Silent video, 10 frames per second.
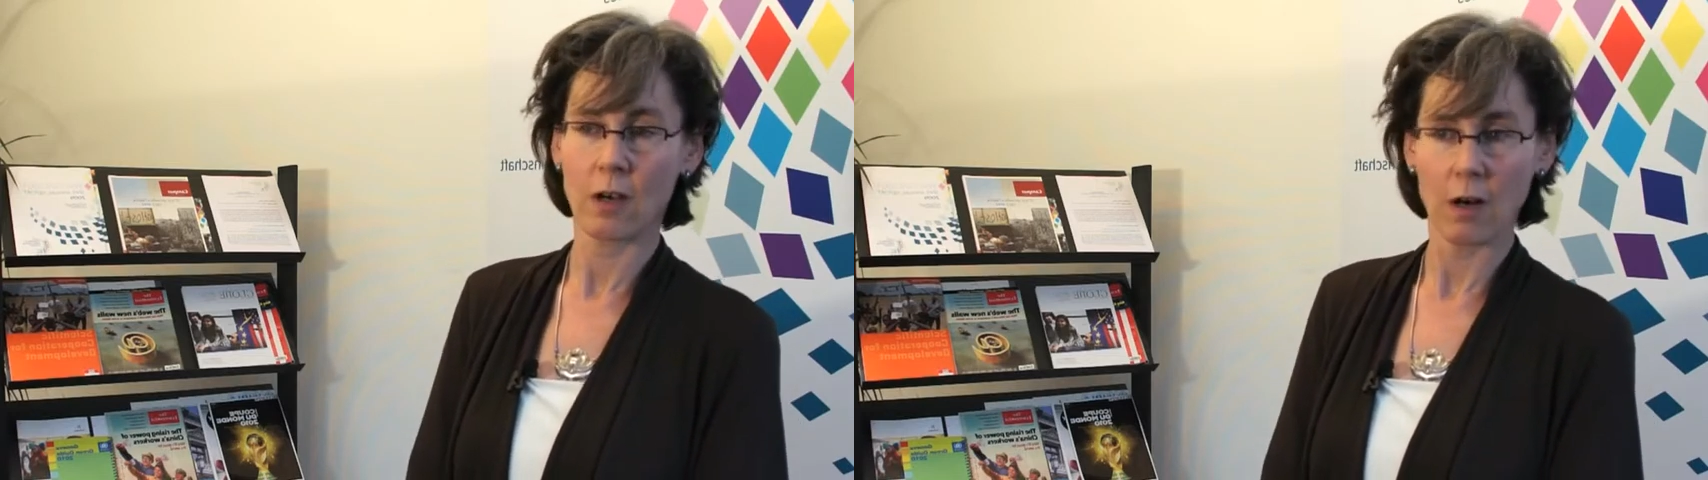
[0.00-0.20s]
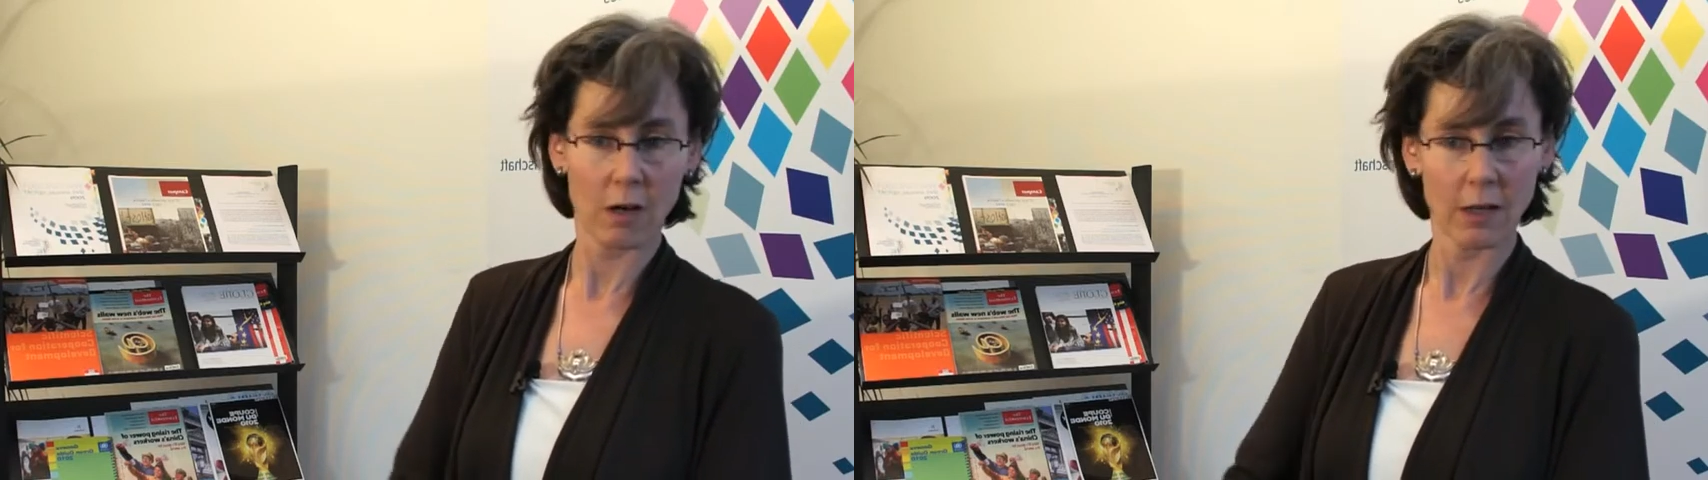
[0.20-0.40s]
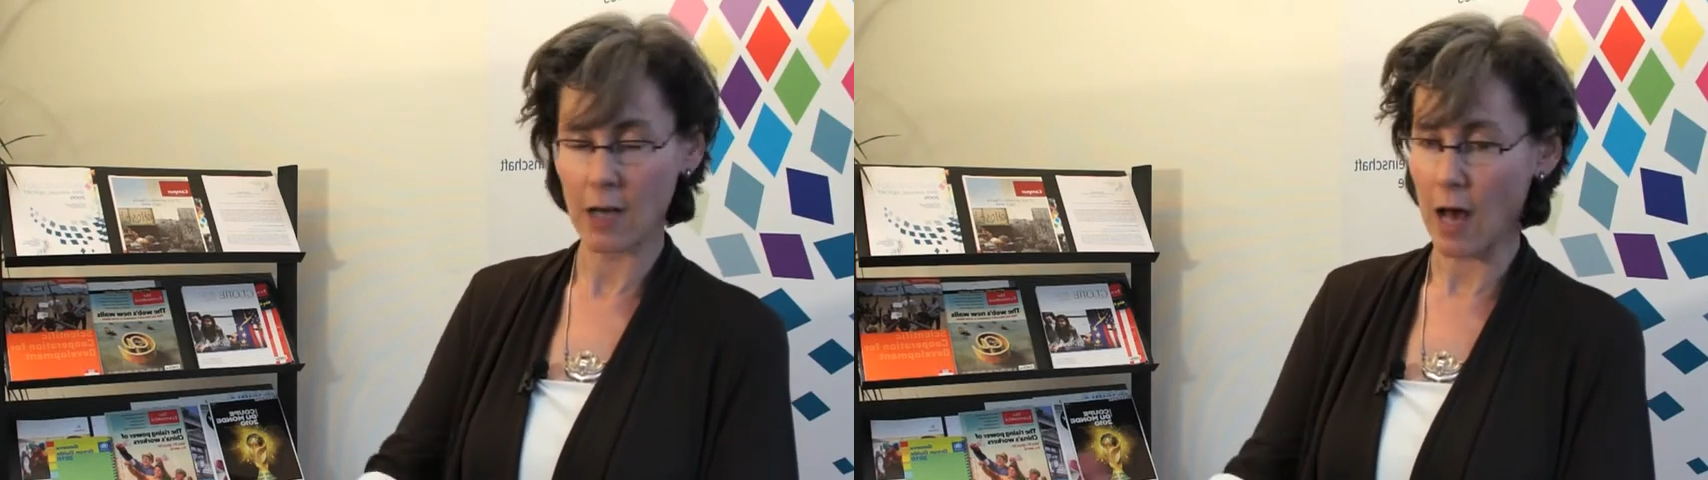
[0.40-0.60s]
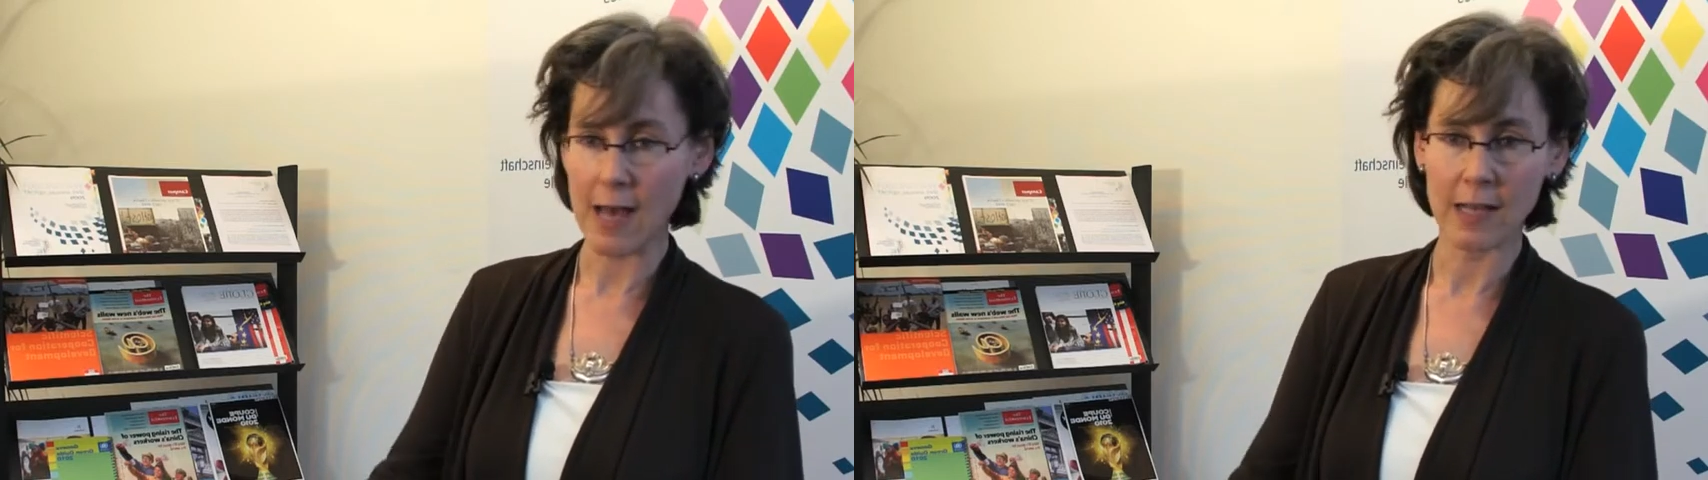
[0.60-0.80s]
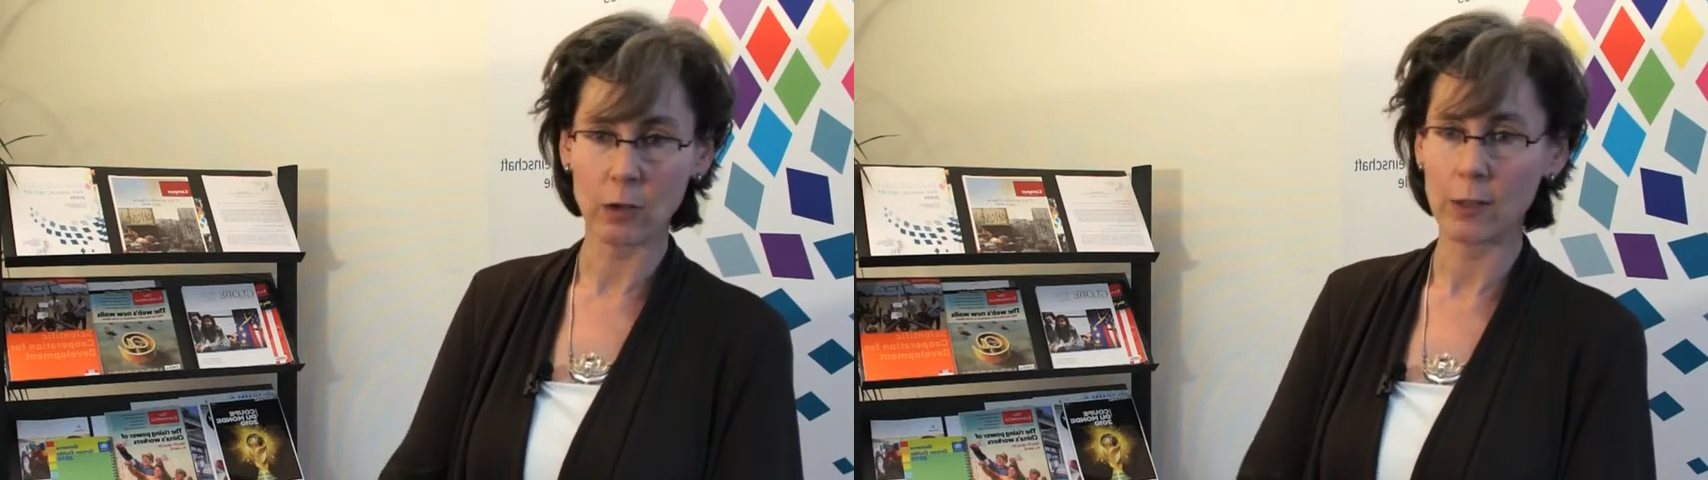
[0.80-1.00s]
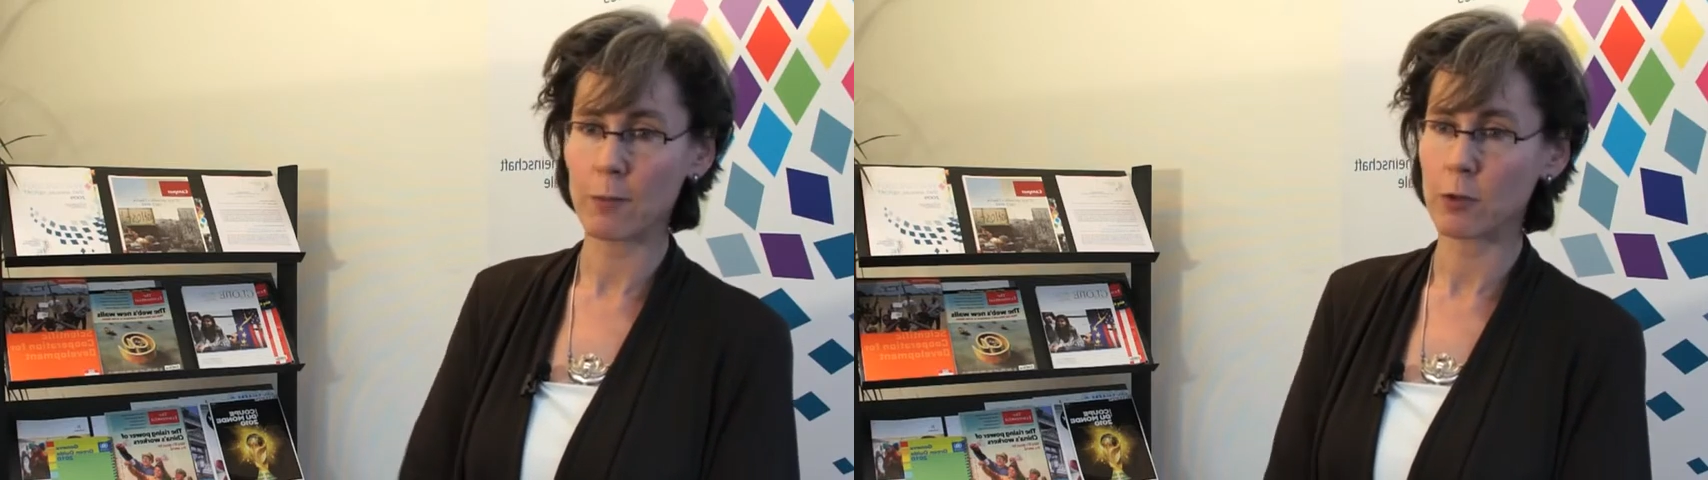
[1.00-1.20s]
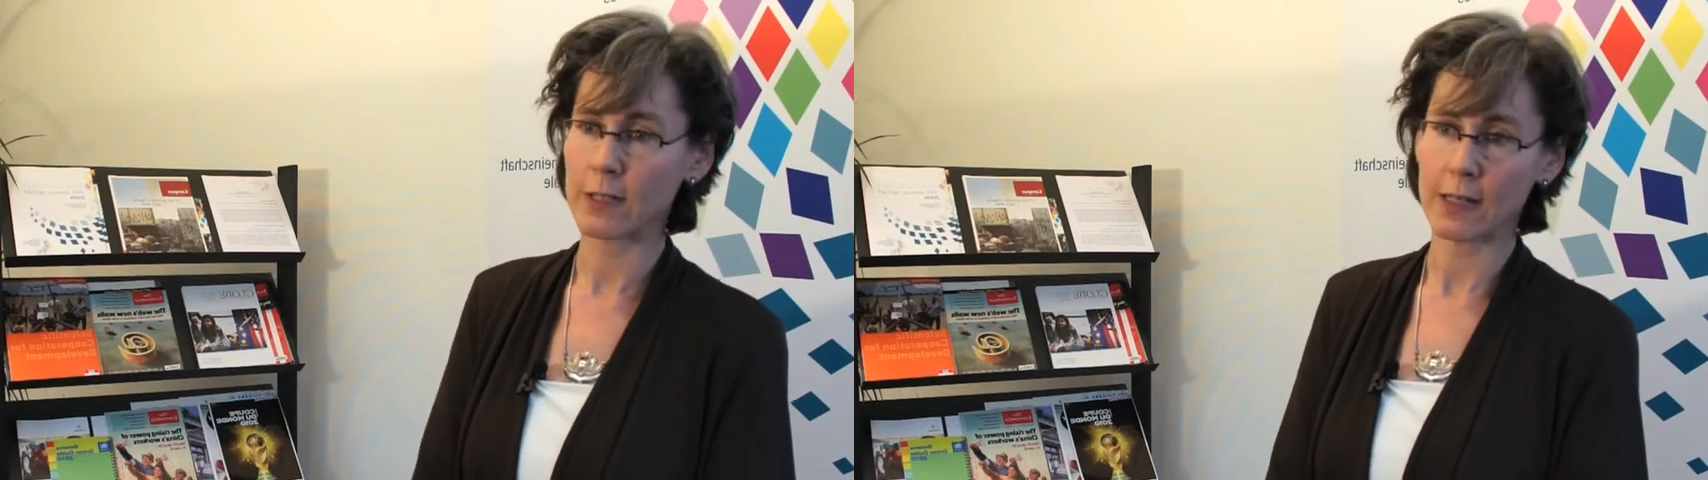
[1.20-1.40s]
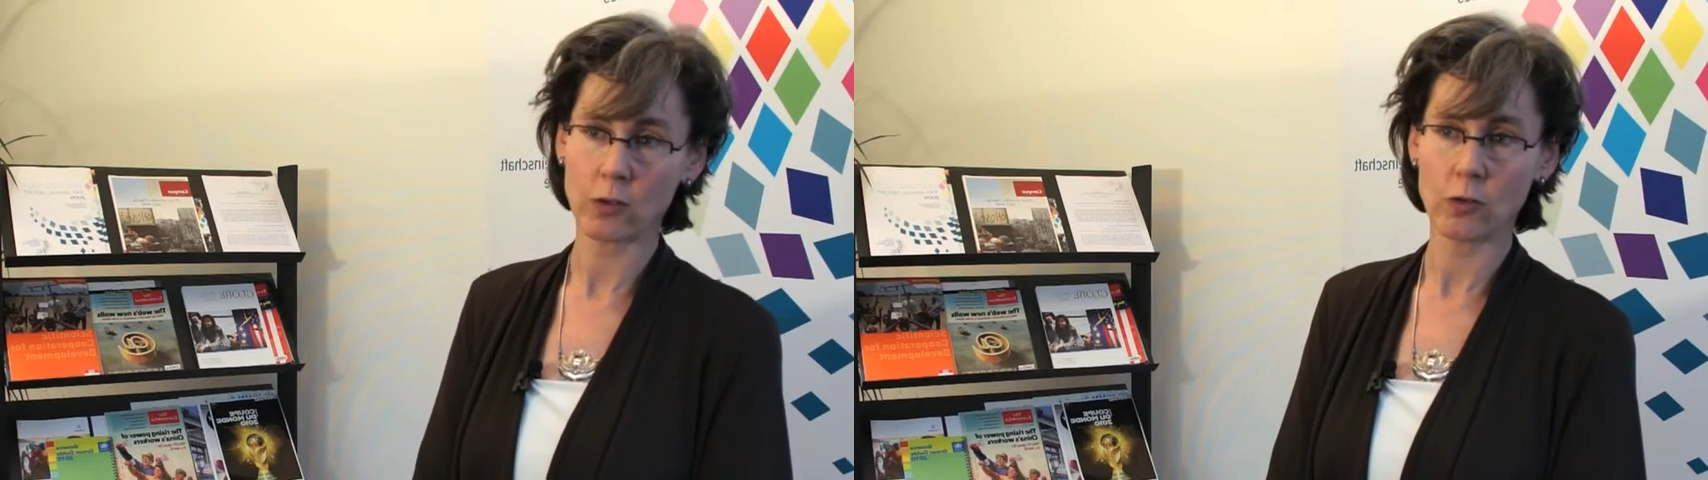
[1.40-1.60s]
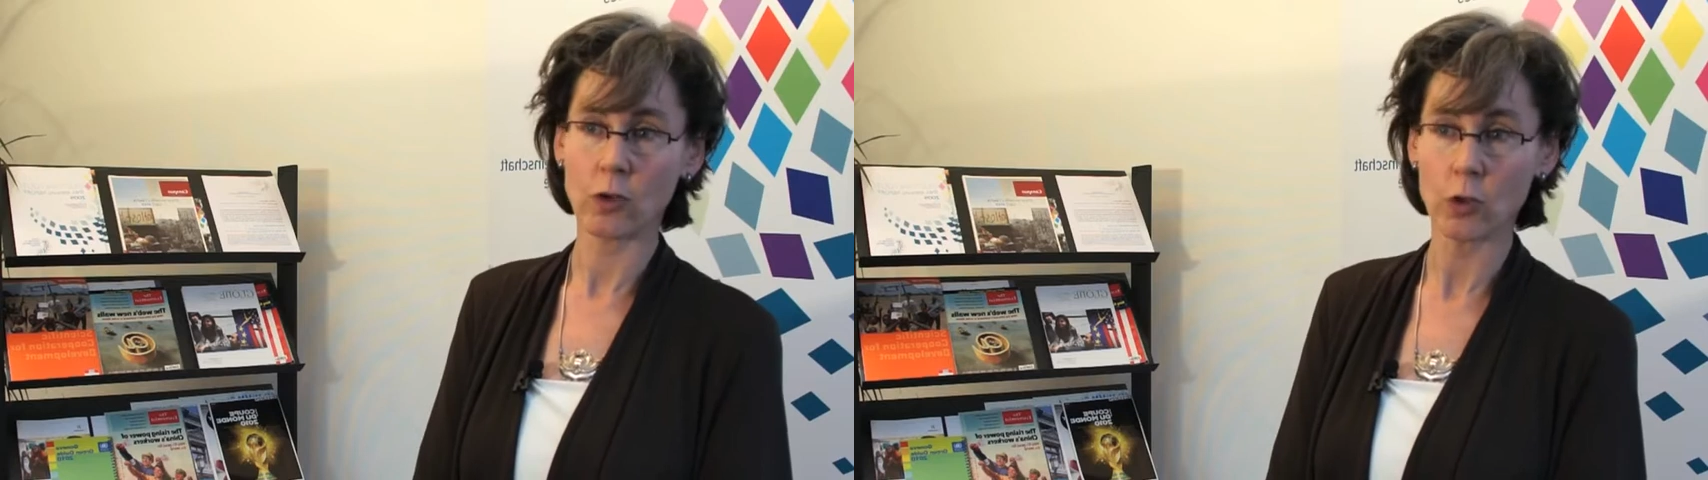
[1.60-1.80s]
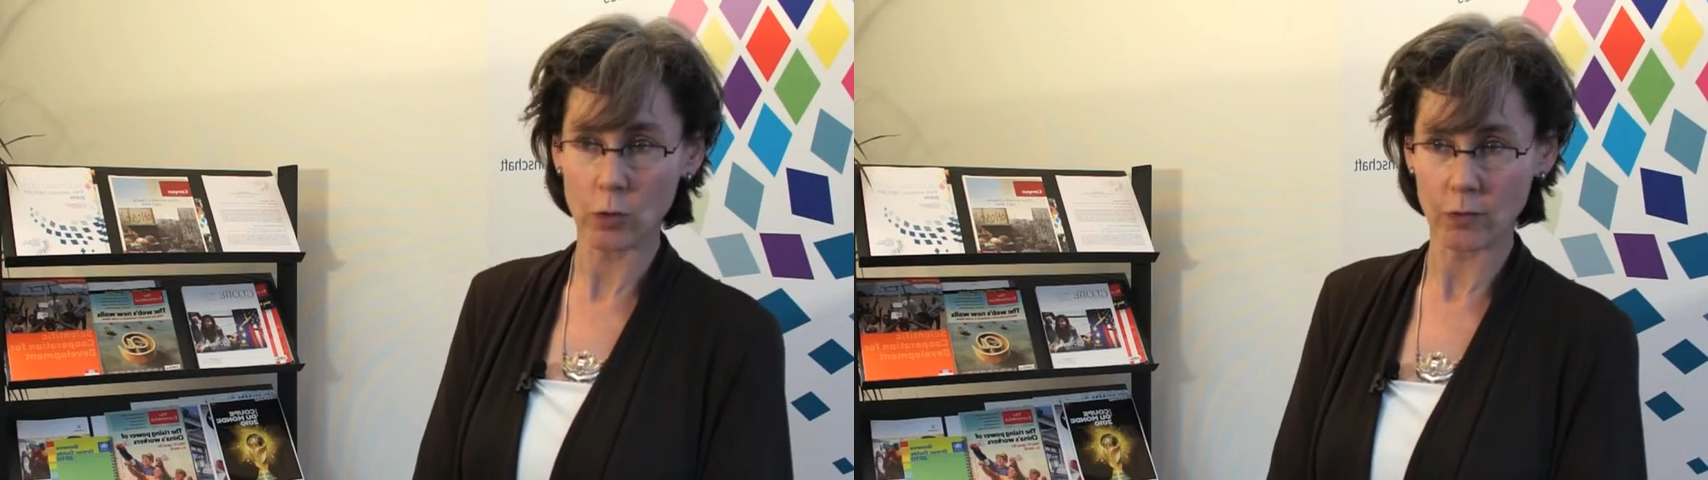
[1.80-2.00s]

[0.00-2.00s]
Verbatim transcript: uh, ILO labor standards, or